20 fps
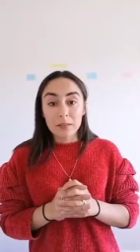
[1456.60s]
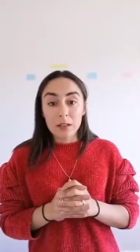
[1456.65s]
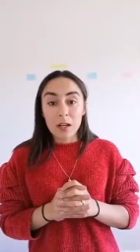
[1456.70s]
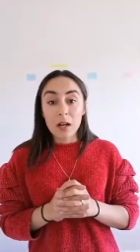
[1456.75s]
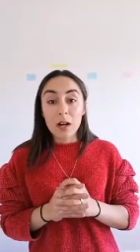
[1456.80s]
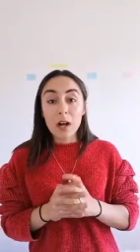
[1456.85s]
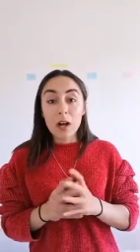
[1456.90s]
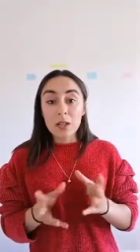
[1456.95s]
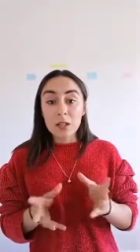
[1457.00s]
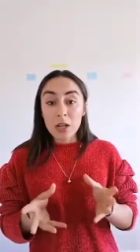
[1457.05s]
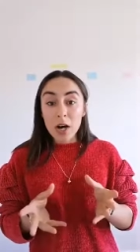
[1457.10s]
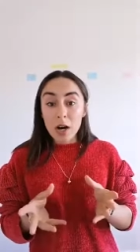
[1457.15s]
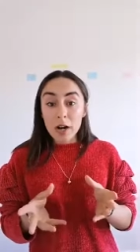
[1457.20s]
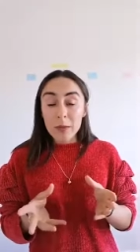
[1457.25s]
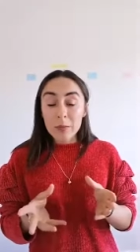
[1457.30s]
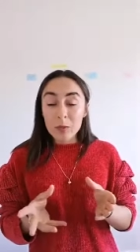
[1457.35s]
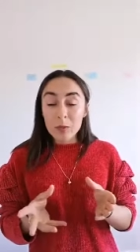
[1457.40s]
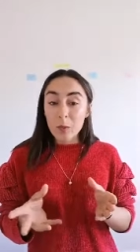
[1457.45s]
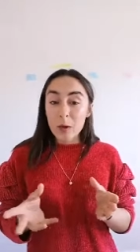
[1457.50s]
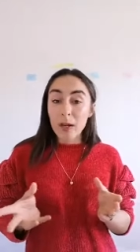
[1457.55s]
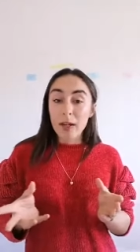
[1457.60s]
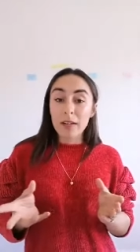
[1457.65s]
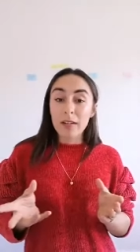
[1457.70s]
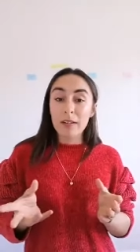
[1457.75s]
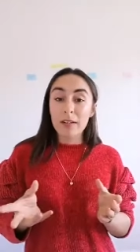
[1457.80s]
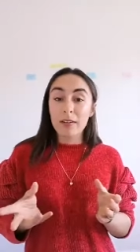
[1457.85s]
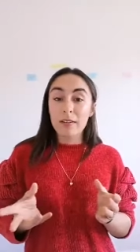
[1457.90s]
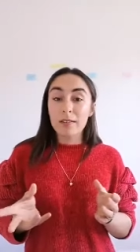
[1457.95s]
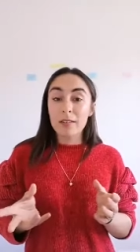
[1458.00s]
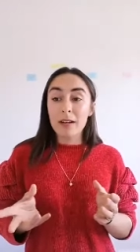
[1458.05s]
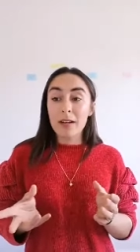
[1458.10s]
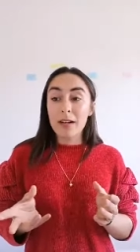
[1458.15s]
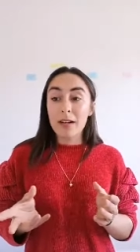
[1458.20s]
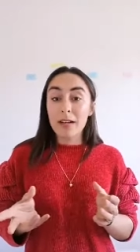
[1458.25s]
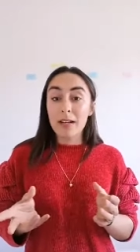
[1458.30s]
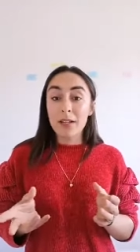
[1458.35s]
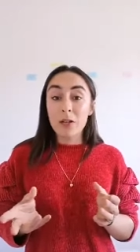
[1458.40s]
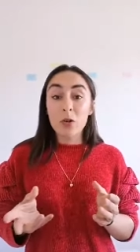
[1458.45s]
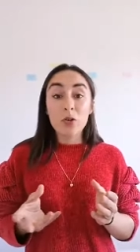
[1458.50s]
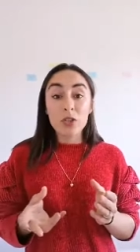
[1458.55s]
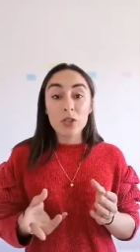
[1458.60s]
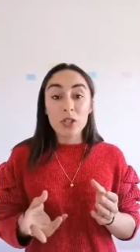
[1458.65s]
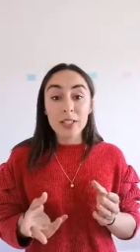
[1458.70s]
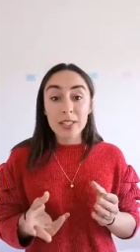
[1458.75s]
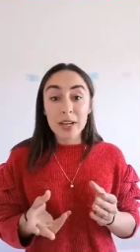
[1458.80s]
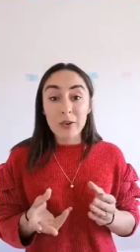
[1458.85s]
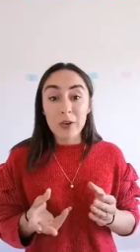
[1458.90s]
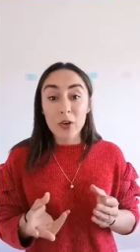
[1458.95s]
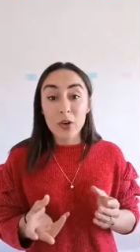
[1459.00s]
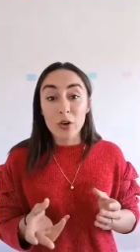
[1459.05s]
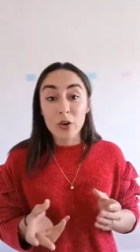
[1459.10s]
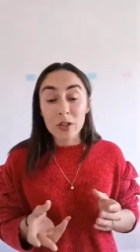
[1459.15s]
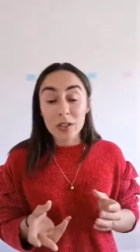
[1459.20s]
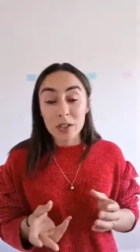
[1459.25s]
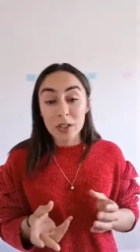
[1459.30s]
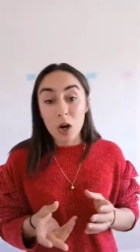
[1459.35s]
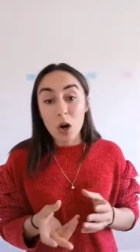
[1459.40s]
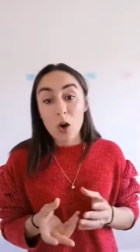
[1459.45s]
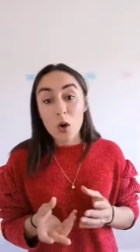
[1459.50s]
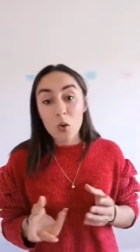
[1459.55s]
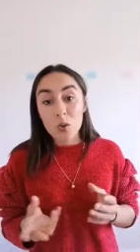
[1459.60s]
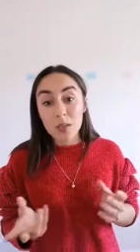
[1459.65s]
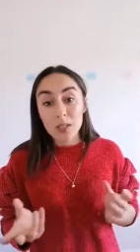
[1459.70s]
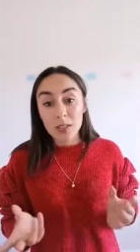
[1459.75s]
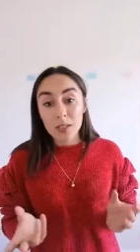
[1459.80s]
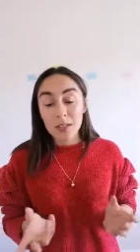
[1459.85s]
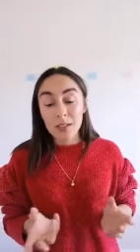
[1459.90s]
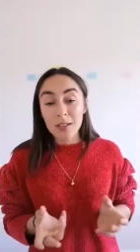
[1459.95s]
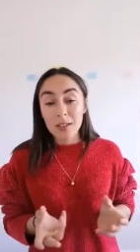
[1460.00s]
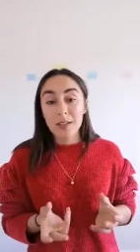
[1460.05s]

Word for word: a lot of times when uh, countries are encouraged to host